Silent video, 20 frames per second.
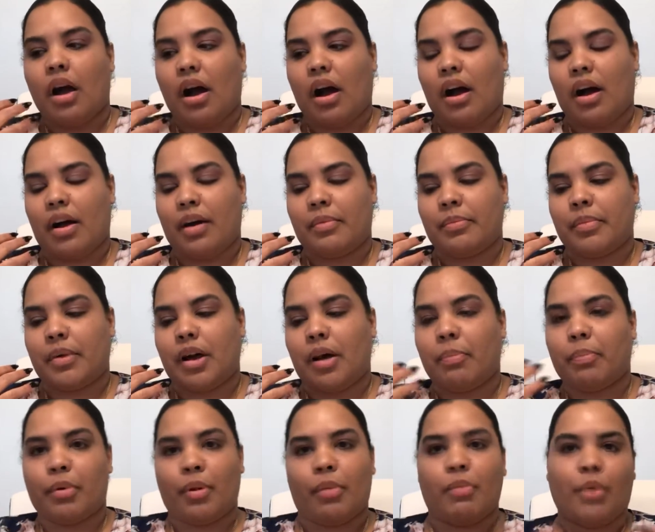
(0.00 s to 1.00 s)

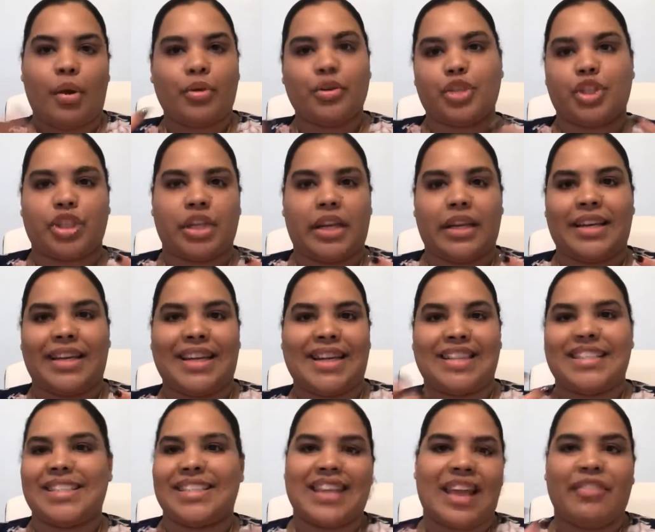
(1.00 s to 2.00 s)
a promotion and
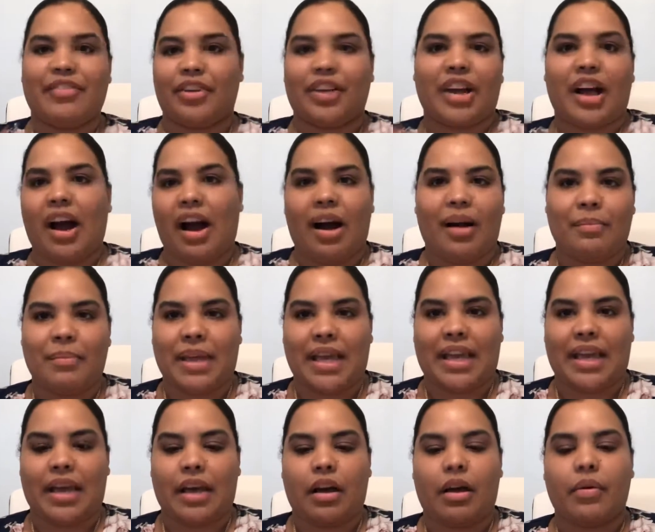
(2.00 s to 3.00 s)
it's never
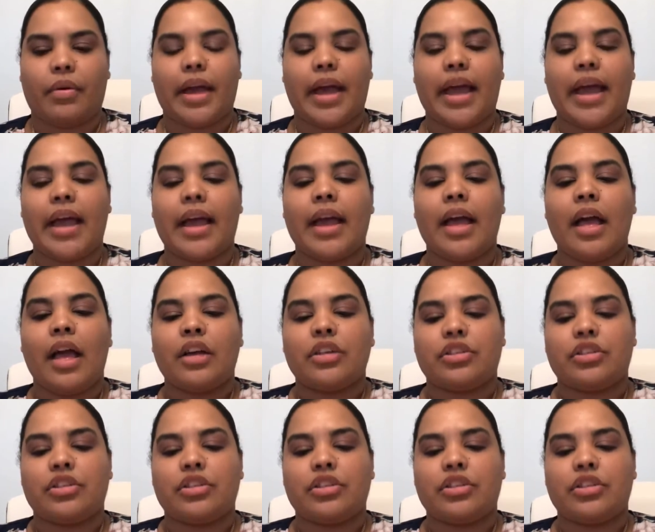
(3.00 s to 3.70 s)
coming, okay?